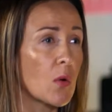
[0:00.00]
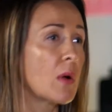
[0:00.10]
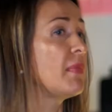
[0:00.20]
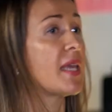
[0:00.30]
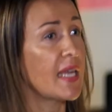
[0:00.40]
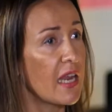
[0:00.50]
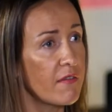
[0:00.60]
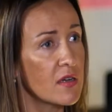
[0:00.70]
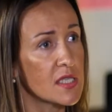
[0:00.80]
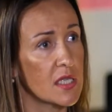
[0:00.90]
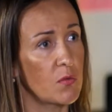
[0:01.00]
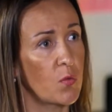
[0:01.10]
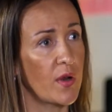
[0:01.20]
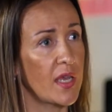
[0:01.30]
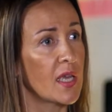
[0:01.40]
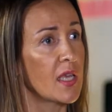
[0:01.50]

our behaviors, if we